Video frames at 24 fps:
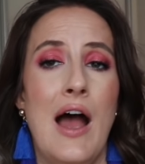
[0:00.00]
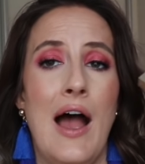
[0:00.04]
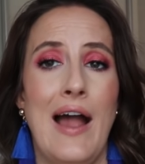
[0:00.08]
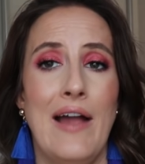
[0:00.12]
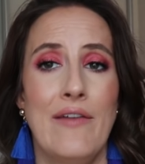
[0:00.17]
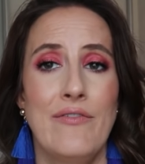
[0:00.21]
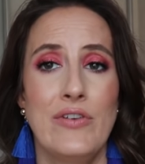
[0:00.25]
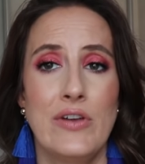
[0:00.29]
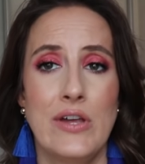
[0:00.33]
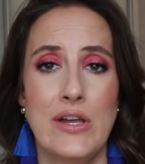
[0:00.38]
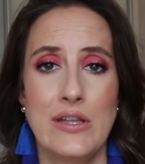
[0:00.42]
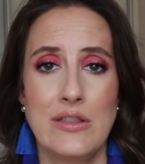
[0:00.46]

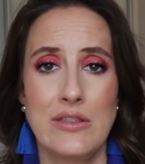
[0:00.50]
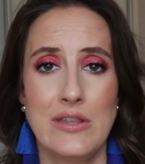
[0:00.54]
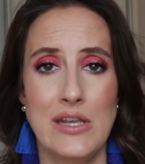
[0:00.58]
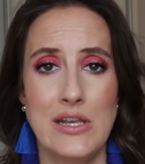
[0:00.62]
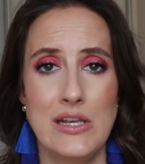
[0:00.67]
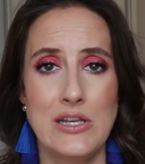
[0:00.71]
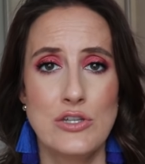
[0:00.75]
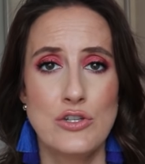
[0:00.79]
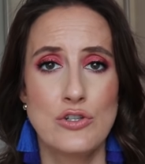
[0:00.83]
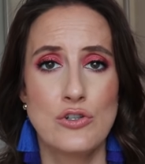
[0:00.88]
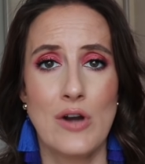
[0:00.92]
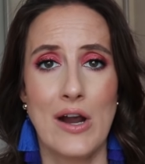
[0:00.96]
I feel like
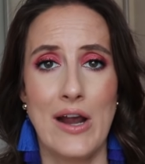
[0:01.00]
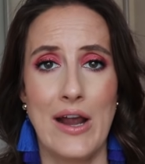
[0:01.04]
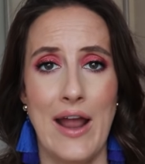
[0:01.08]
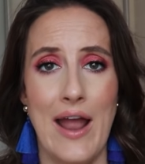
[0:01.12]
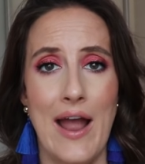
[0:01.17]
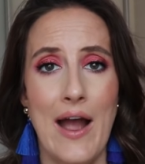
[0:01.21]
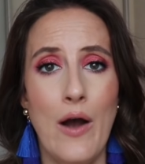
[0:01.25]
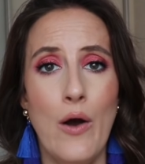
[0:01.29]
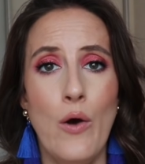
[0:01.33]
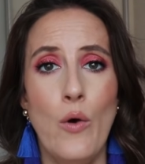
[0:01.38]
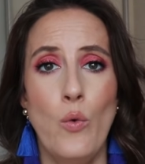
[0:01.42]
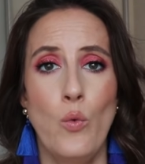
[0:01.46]
these dry
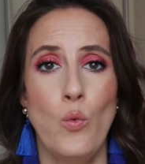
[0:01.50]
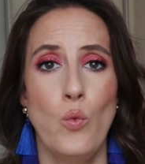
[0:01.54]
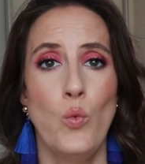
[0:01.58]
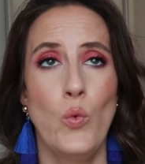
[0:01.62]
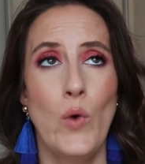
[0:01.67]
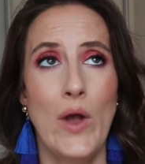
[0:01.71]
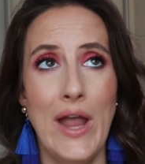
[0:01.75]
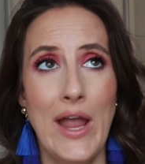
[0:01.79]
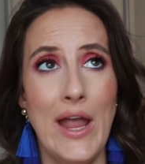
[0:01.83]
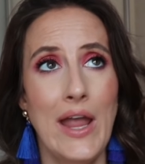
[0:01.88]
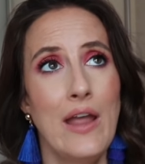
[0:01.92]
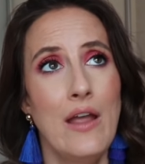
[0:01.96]
out
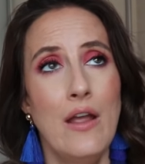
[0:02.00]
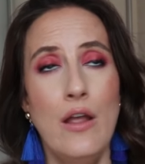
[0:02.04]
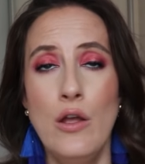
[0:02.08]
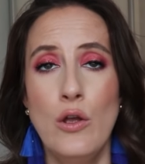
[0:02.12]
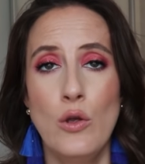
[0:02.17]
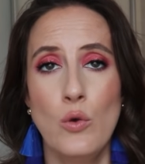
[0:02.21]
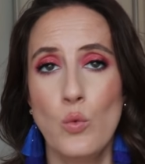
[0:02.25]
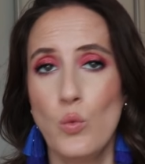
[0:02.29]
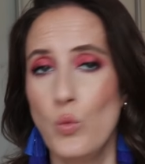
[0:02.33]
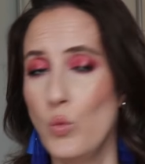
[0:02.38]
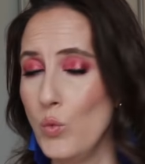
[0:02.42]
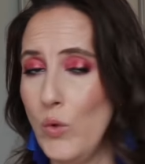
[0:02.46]
way,
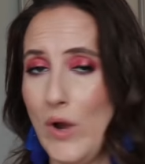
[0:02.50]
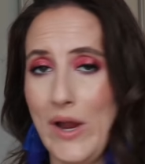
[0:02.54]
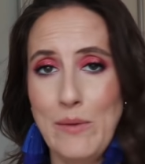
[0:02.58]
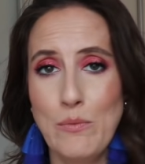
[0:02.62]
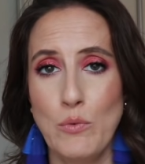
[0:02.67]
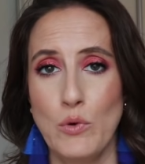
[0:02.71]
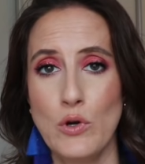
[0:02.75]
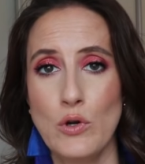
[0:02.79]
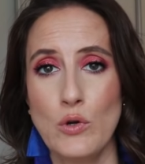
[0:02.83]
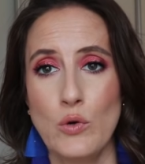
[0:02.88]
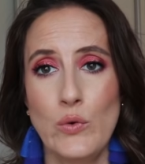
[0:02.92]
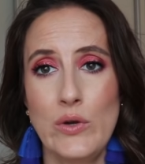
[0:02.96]
way
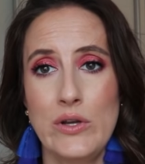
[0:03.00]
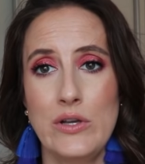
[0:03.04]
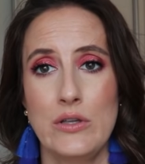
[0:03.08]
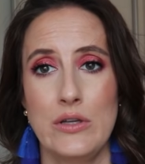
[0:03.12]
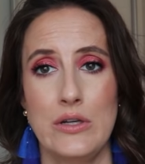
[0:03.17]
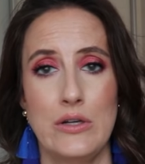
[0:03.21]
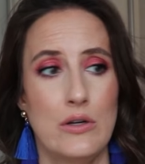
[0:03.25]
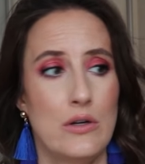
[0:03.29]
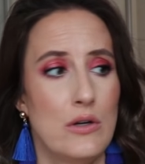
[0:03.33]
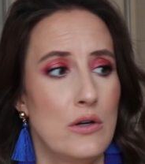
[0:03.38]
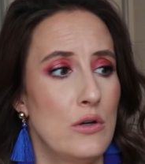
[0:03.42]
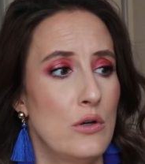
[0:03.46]
more
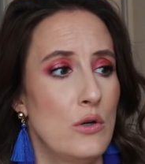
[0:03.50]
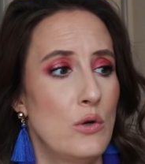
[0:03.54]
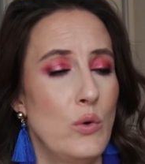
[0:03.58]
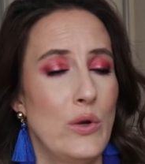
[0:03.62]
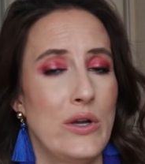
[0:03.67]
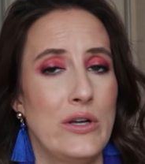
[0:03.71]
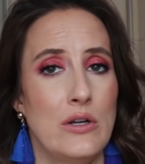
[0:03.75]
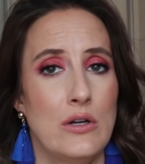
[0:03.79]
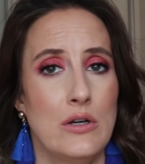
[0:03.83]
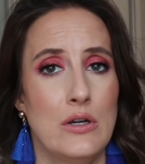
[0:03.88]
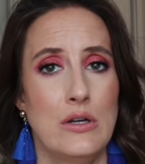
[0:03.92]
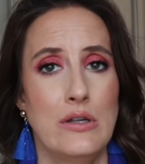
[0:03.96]
quickly,
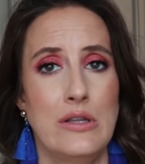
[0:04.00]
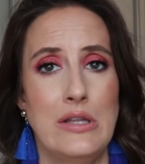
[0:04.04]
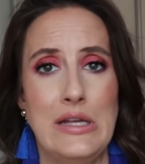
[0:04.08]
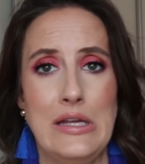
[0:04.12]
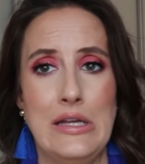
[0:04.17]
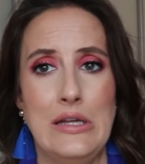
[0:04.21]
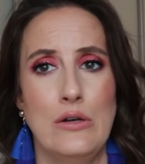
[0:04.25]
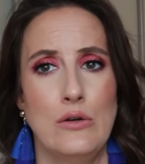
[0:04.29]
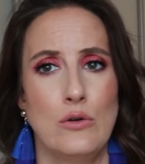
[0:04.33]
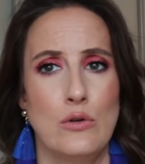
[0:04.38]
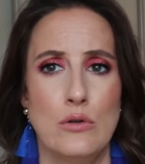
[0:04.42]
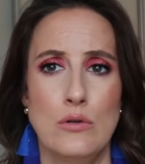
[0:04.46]
quicker
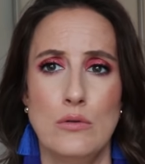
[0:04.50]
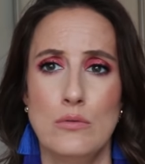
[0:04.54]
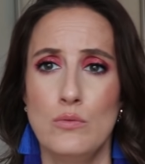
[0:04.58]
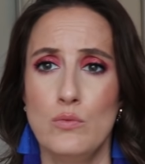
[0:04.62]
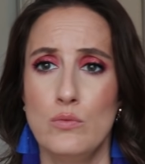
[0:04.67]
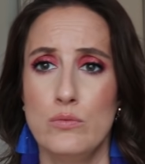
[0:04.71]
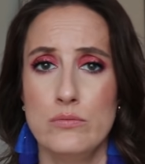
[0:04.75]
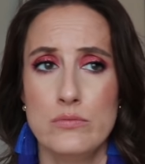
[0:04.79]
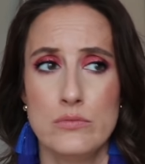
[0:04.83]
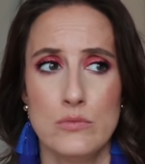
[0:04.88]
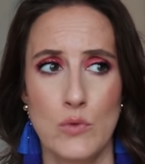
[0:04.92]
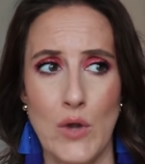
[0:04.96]
than, or
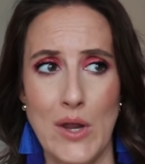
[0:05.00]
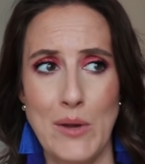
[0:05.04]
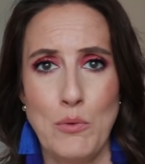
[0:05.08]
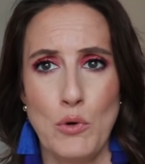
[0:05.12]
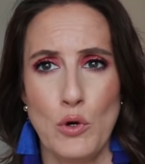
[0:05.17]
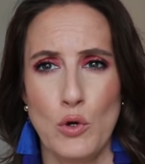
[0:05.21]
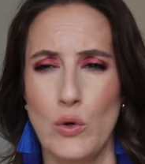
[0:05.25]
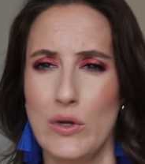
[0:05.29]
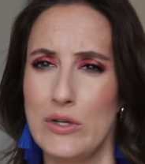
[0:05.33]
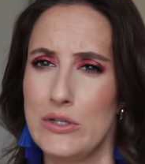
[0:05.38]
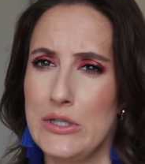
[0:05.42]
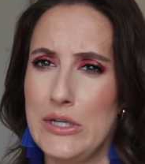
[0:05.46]
way
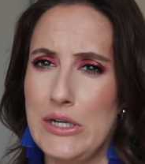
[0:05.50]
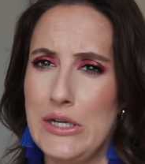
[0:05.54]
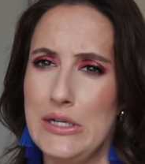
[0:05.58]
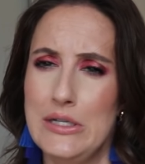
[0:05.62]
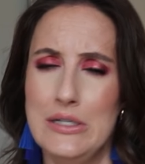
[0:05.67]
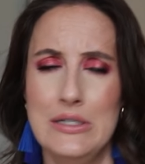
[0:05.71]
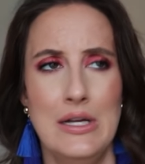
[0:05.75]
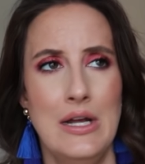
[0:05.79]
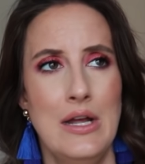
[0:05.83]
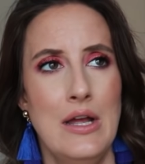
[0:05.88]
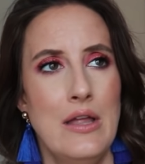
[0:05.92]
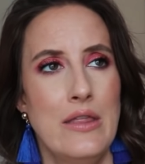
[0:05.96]
more
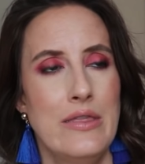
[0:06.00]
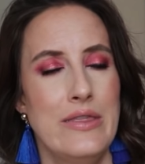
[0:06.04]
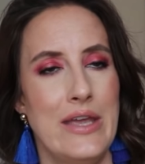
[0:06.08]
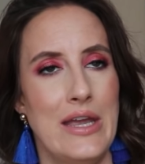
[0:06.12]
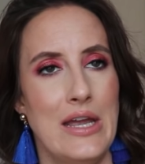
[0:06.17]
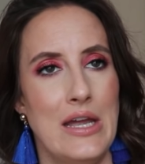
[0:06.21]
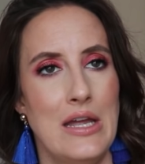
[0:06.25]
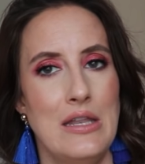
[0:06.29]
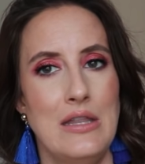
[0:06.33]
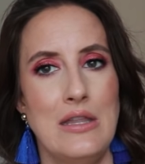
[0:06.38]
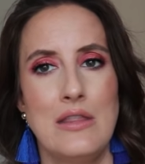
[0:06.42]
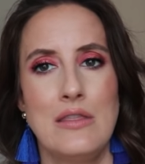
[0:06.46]
quickly
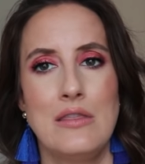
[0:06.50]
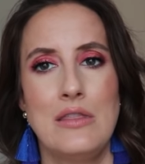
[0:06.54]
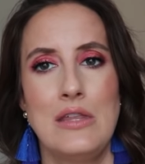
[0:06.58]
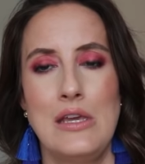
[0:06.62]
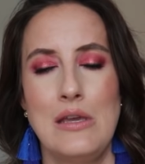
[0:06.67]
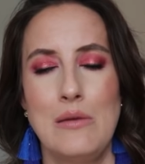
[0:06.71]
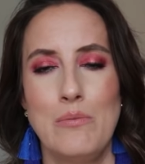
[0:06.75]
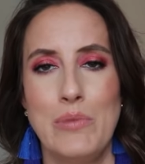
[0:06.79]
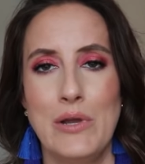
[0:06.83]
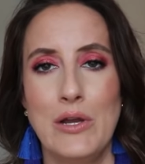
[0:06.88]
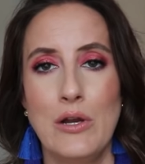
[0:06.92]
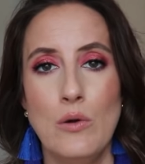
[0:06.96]
than
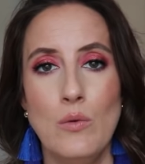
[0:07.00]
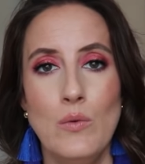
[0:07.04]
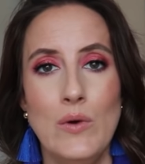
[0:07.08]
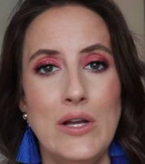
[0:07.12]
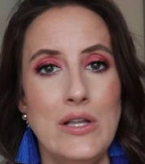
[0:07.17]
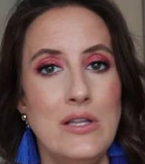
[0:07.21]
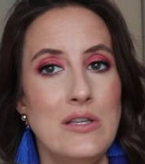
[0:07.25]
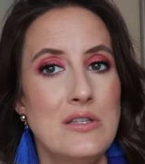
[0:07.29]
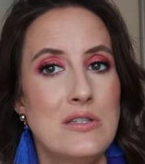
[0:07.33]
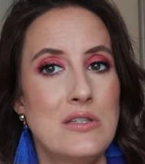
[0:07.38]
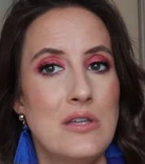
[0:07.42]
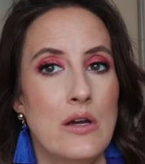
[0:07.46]
the bigger
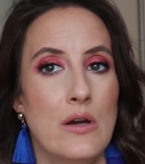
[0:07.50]
ones.